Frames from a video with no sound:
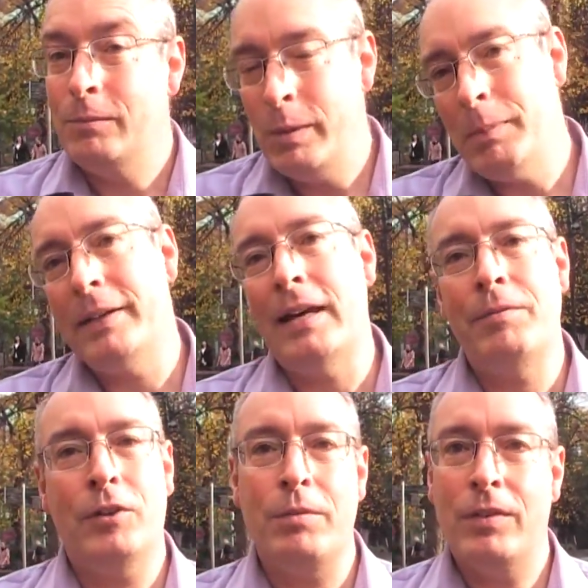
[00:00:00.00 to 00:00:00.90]
We might
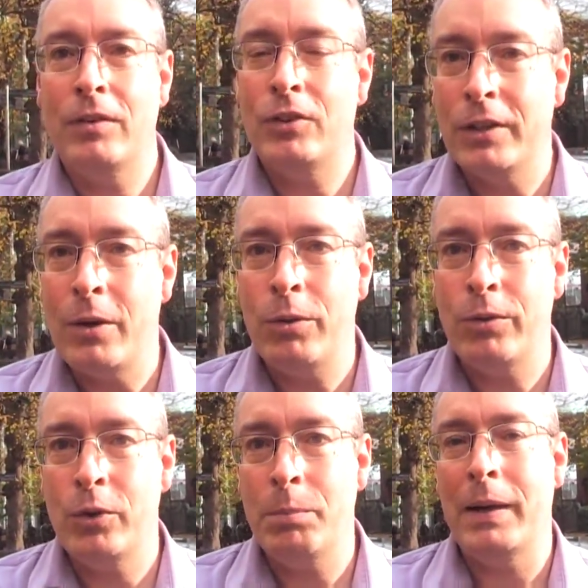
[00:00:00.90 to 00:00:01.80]
have tough things to go
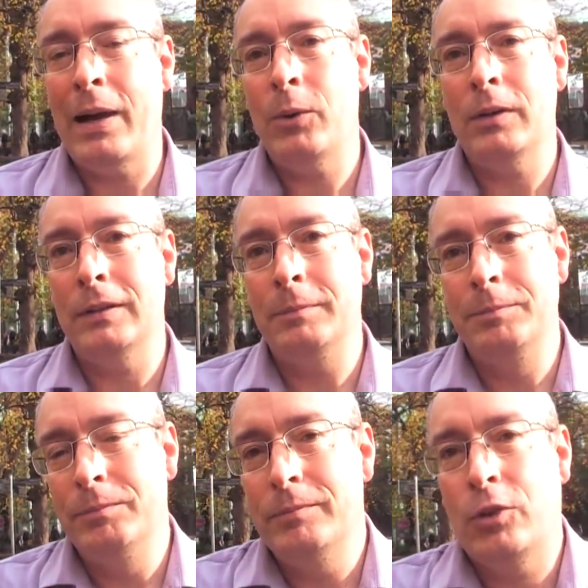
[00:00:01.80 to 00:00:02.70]
through, but our
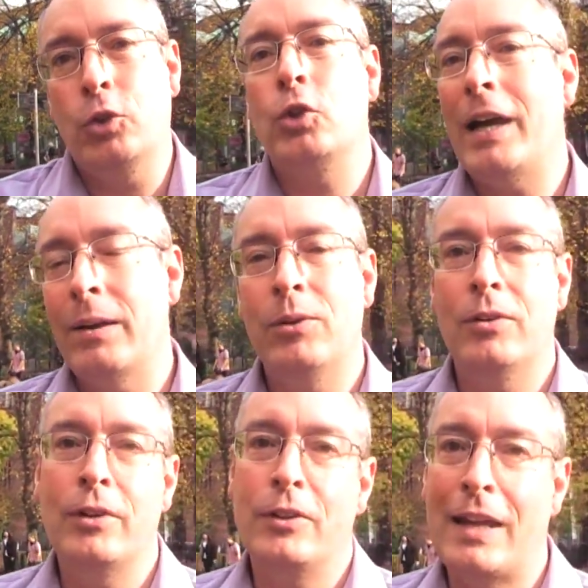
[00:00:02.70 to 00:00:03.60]
storehouse
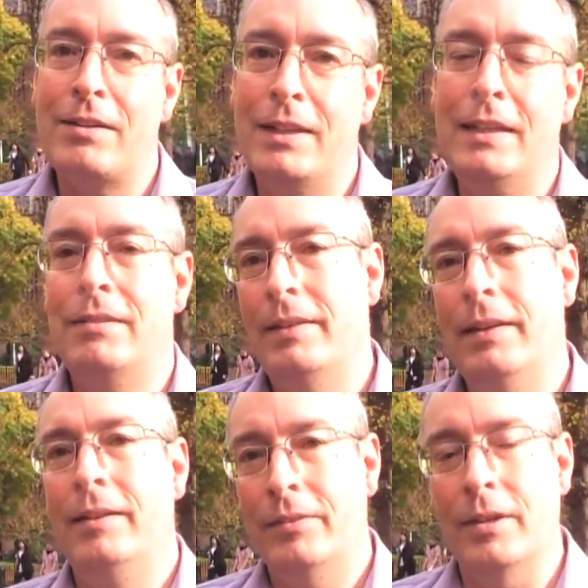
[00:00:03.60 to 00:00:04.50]
is not down here,
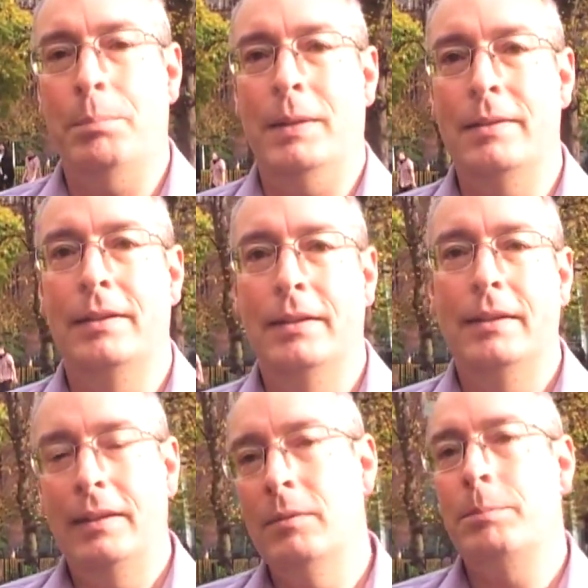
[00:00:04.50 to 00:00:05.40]
it is up in
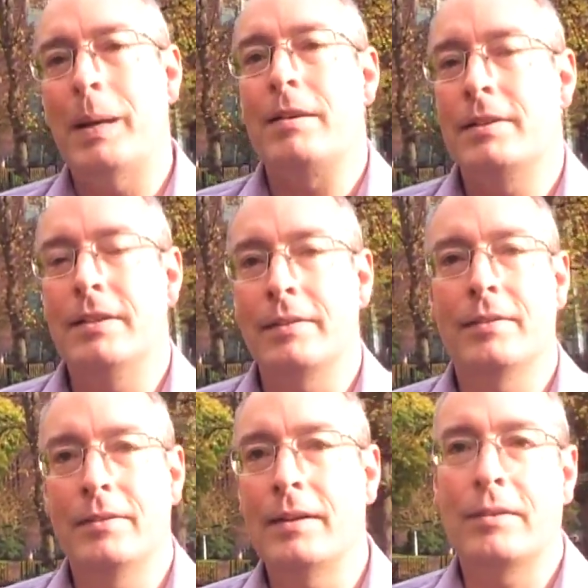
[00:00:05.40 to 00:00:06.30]

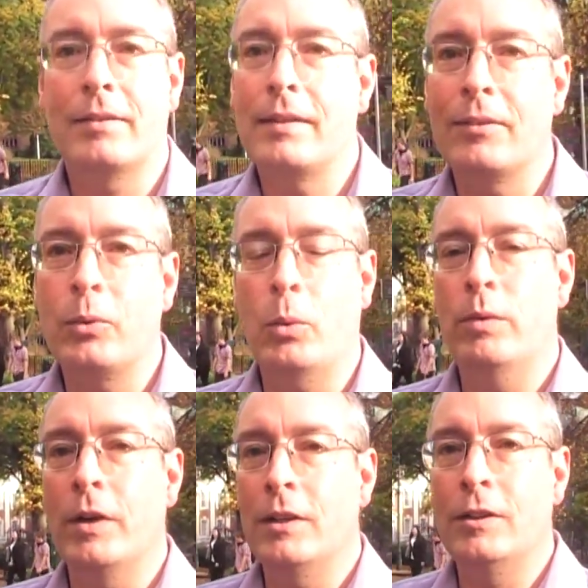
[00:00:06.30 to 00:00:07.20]
paradise, and that's what
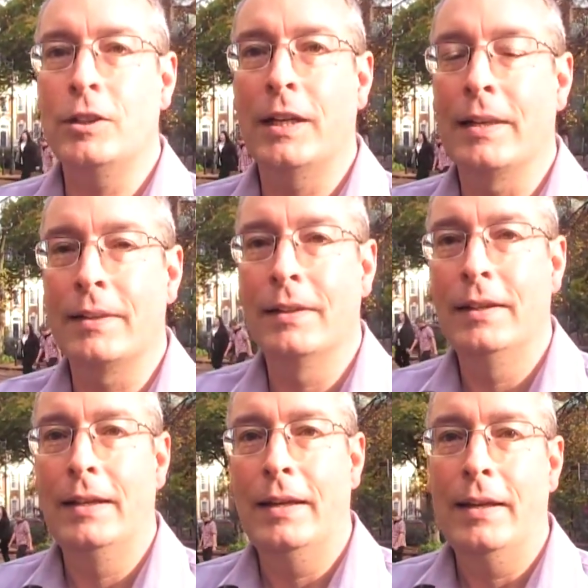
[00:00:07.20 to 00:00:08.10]
we've got to look at.
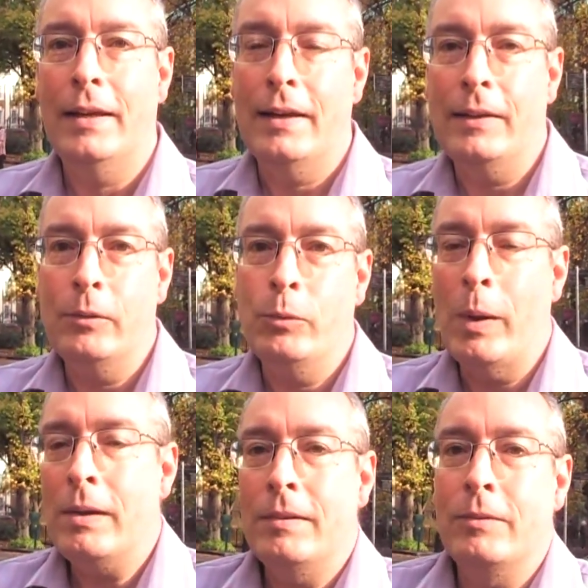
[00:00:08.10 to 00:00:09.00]

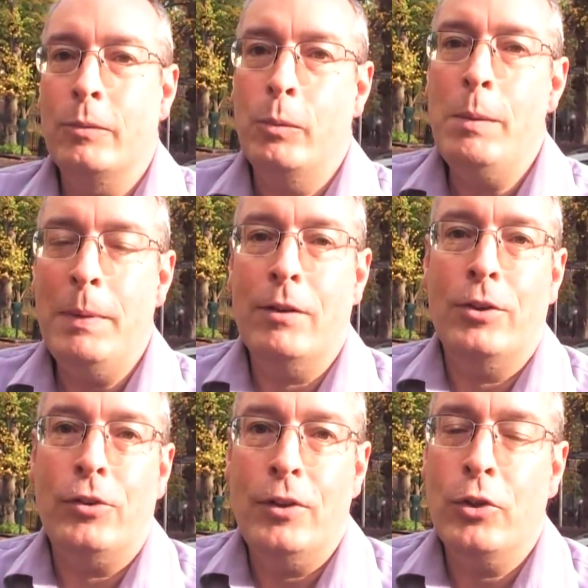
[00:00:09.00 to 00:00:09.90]
When we meet
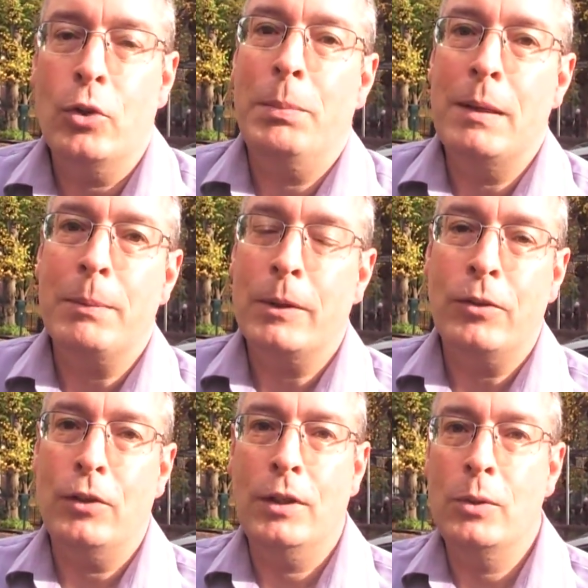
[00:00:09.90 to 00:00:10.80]
Christians who are being
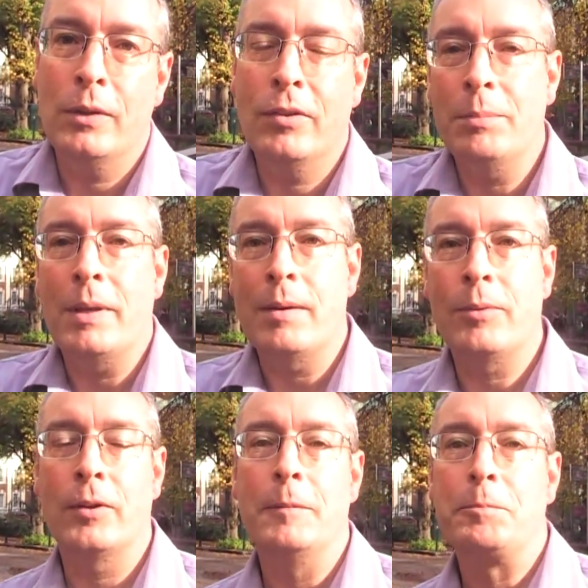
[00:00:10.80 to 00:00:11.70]
persecuted,
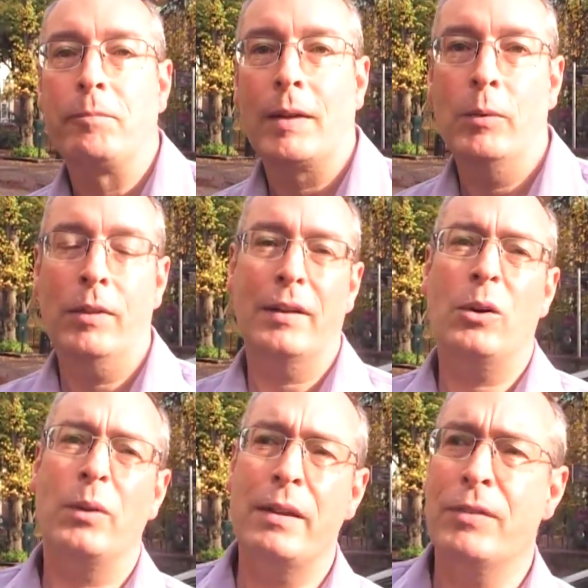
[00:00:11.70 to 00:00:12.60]
sometimes we think,
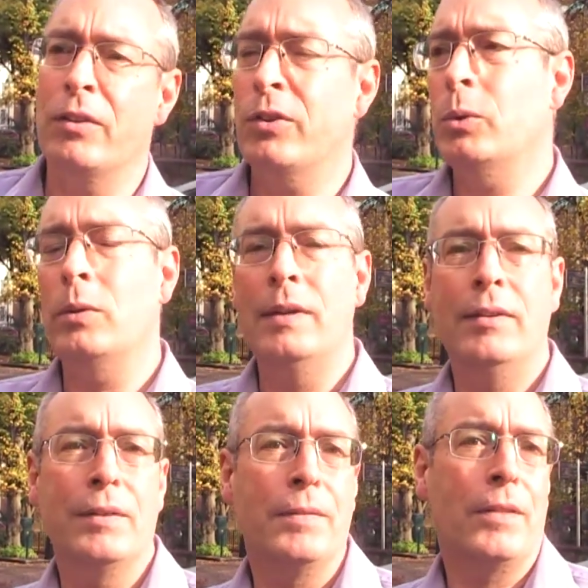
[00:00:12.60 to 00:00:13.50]
oh, they've gone through all
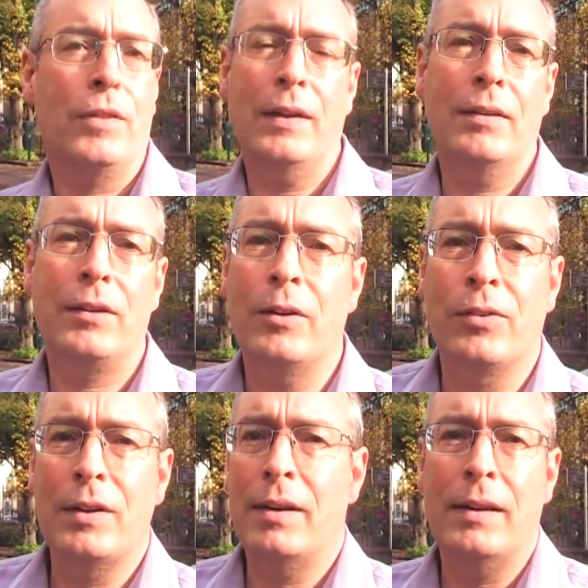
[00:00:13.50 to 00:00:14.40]
these different things,
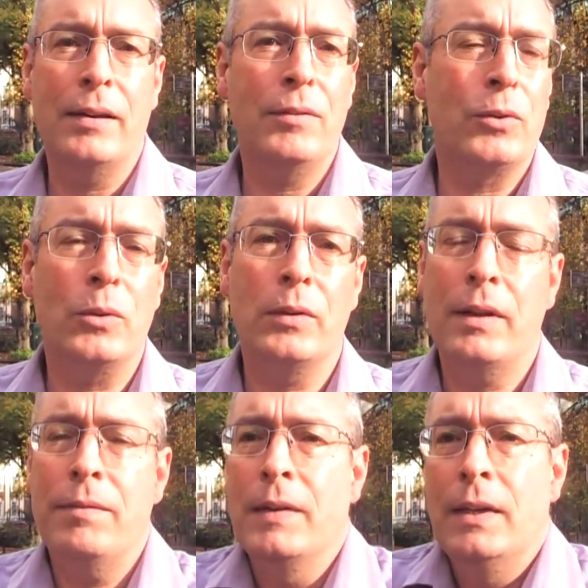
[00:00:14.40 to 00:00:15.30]
lost their lives, or
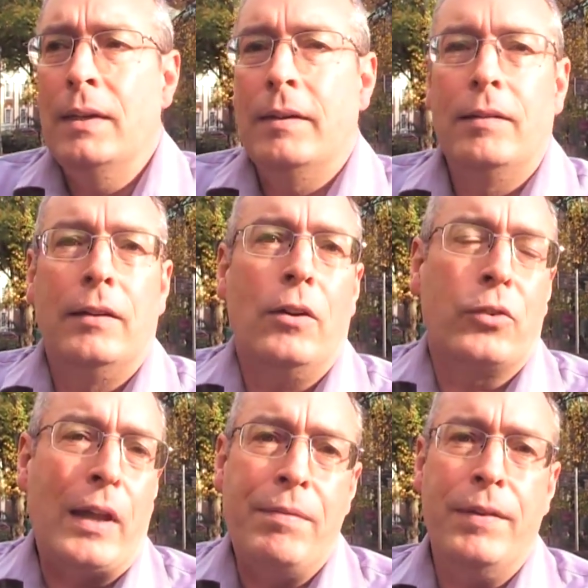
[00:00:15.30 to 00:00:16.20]
they've
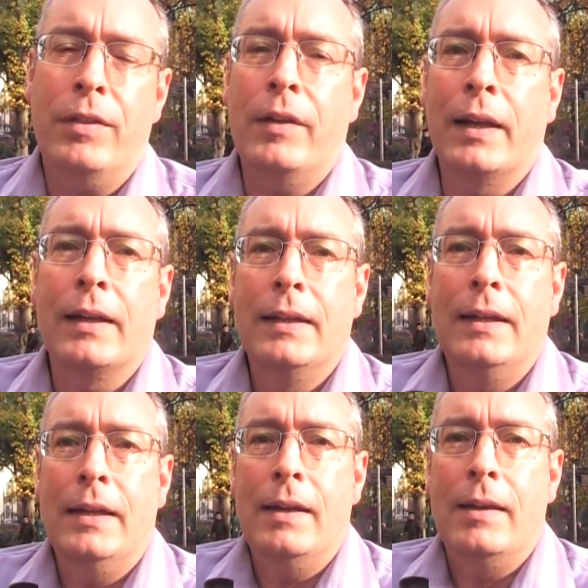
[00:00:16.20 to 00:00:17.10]
lost everything.
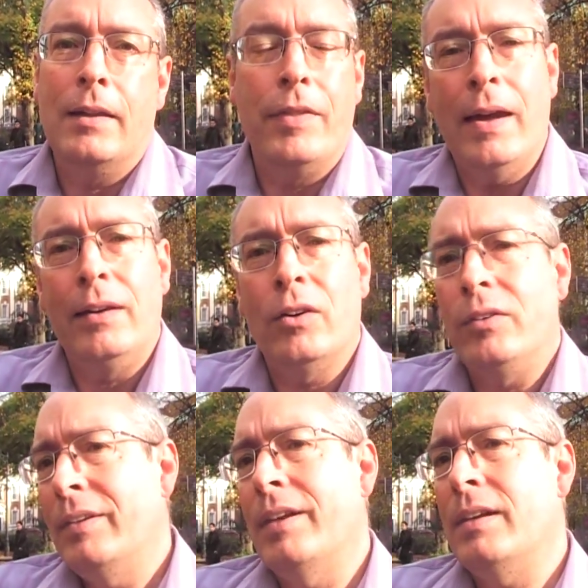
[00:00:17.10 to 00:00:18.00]
They're
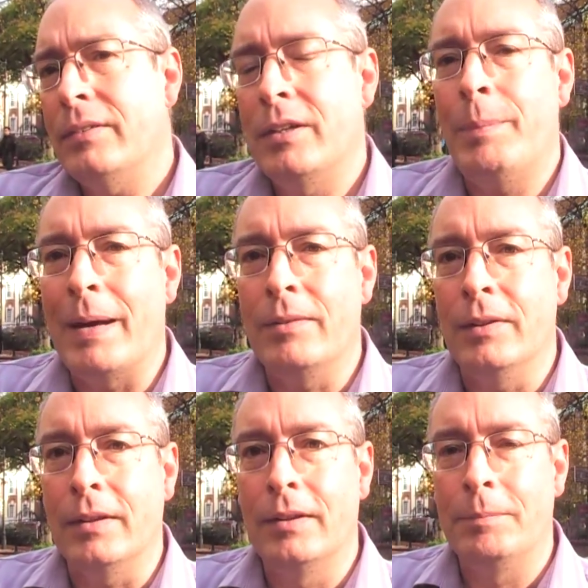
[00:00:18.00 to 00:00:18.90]
not disheartened about
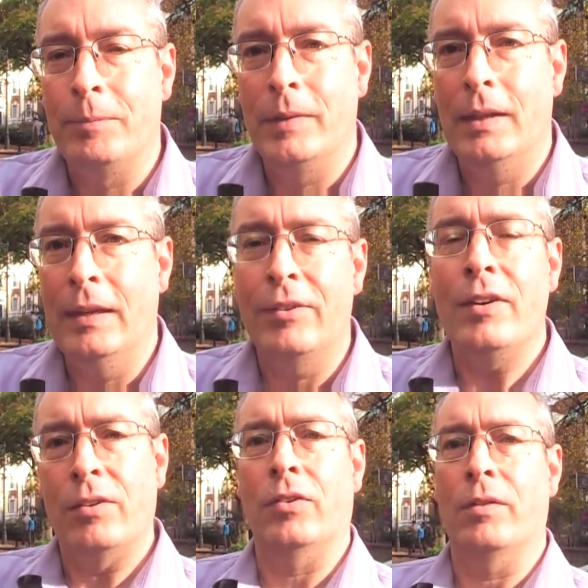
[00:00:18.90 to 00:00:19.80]
it. It's
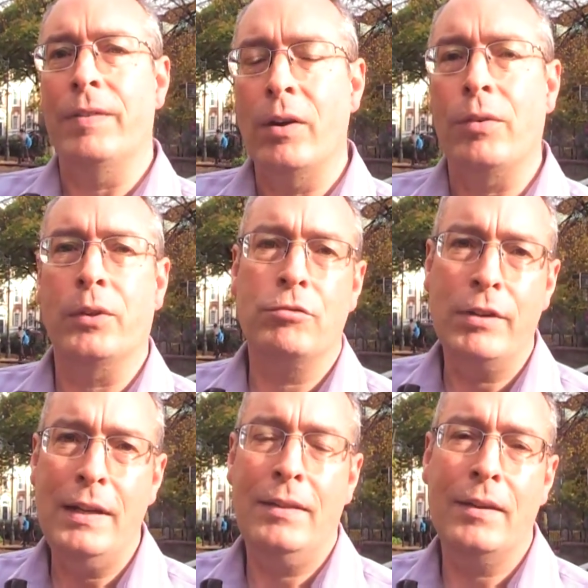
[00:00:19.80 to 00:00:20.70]
us that they often
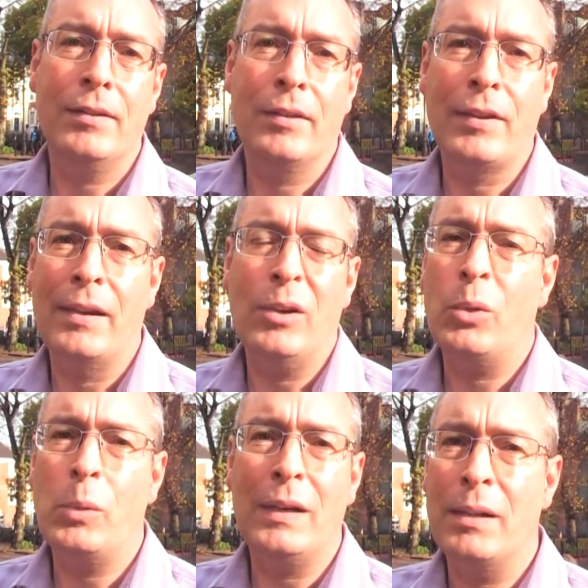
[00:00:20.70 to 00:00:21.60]
read this and say,
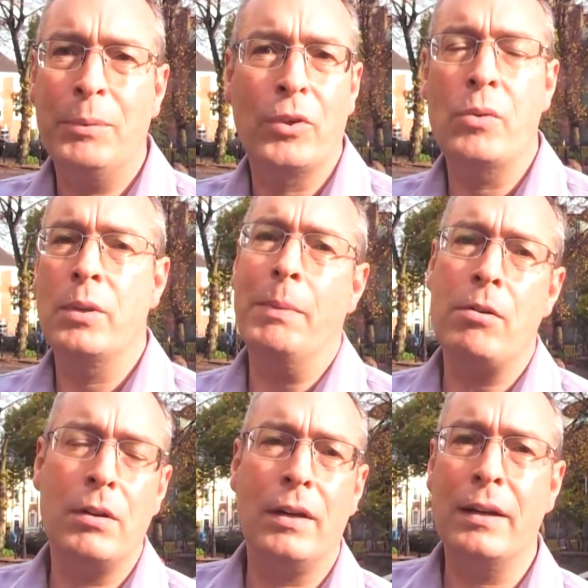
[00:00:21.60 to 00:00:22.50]
oh, well, I'm so
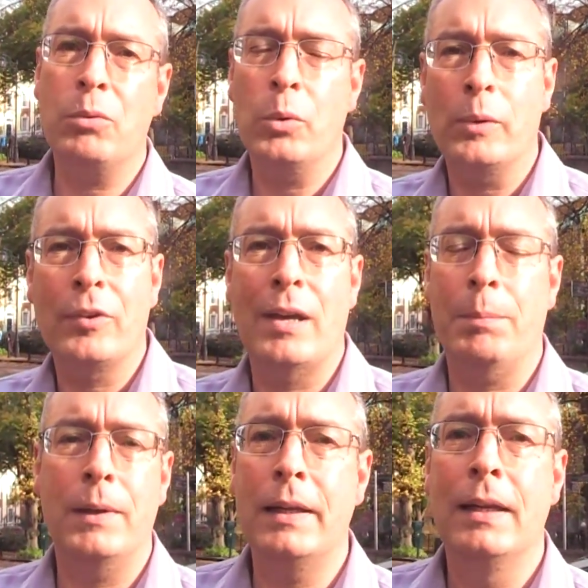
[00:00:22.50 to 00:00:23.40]
demoralised with what's
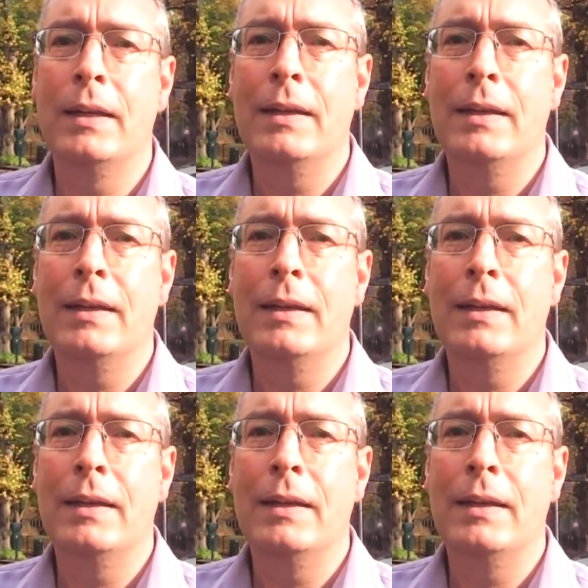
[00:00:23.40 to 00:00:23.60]
happening.